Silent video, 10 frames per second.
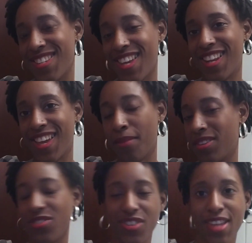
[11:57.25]
10 a.m.
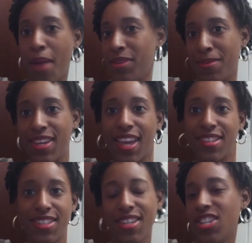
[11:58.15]
because there just happened to be a
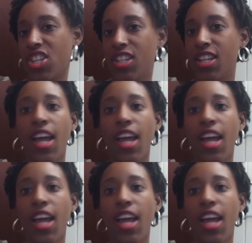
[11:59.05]
cancellation.